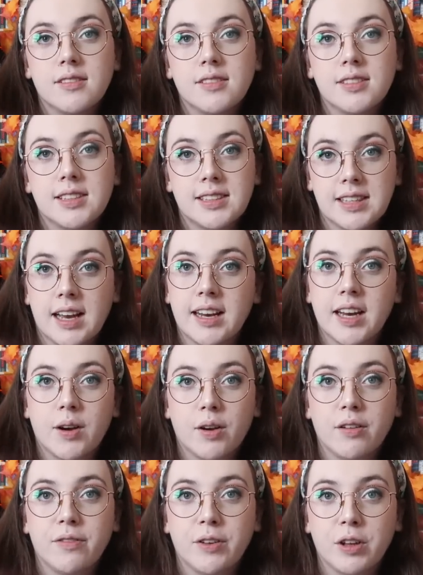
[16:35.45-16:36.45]
decide
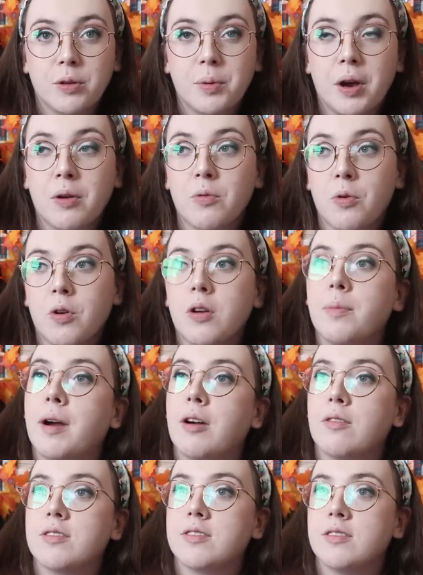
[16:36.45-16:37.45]
how I feel about Rory
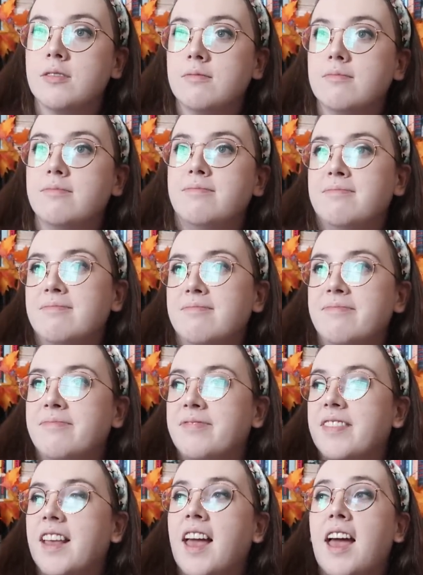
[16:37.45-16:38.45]
Powers
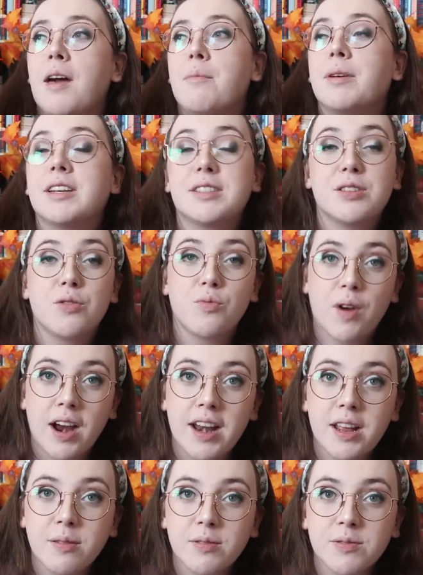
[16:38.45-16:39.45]
because the
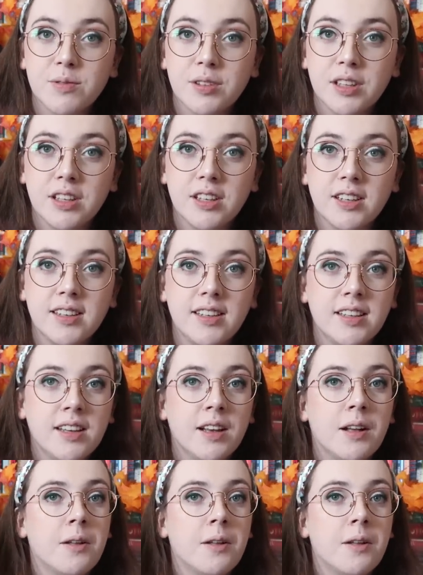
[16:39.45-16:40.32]
writing was really good.